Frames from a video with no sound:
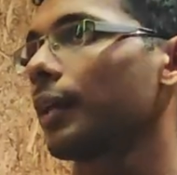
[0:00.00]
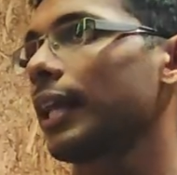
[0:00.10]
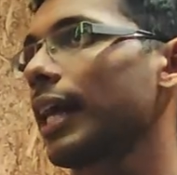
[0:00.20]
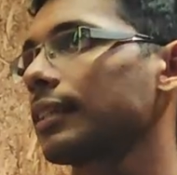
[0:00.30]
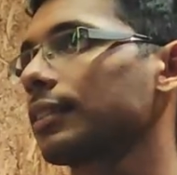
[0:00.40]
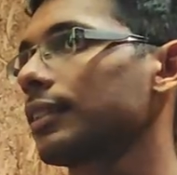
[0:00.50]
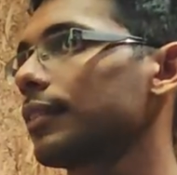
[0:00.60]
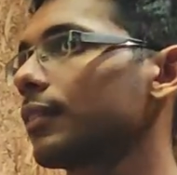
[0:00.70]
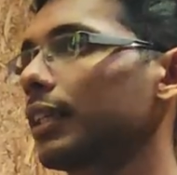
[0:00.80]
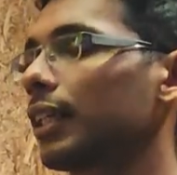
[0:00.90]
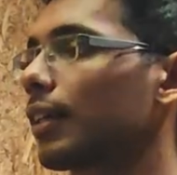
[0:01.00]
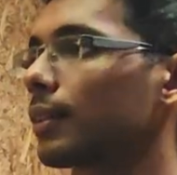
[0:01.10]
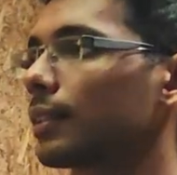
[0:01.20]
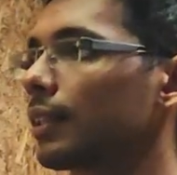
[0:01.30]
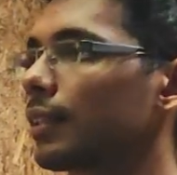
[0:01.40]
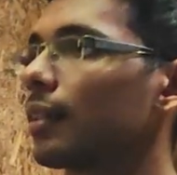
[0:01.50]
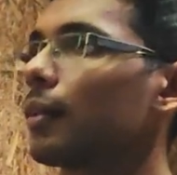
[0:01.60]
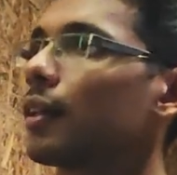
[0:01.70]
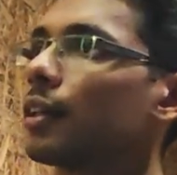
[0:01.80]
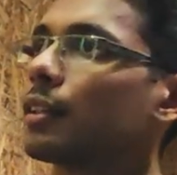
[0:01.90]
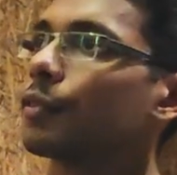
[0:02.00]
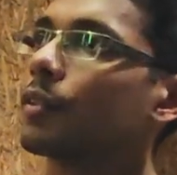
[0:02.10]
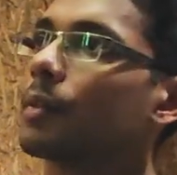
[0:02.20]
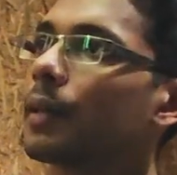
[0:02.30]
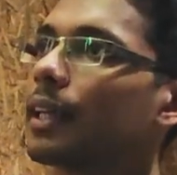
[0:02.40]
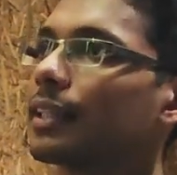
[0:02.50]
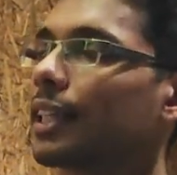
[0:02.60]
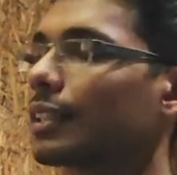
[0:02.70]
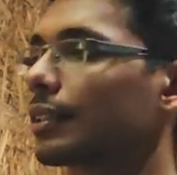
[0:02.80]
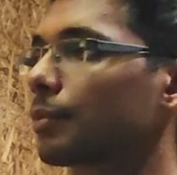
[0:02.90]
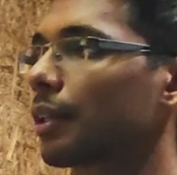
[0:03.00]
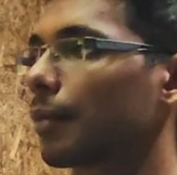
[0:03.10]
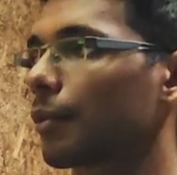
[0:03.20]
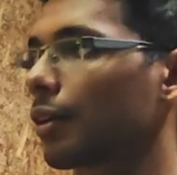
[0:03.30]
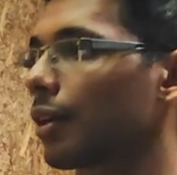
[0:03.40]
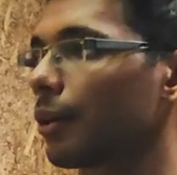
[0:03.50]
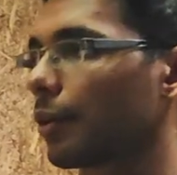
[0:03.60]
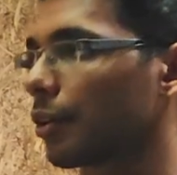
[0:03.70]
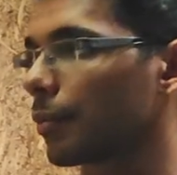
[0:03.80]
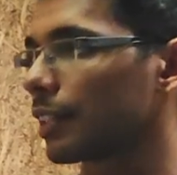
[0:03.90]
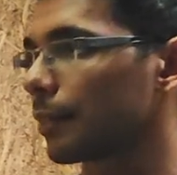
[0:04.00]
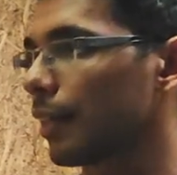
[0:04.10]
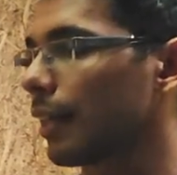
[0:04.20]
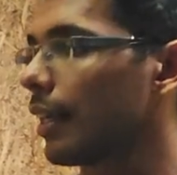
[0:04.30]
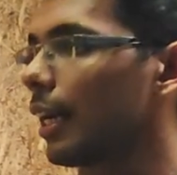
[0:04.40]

You can access it via Coursera. The full playlist has been uploaded on YouTube as well.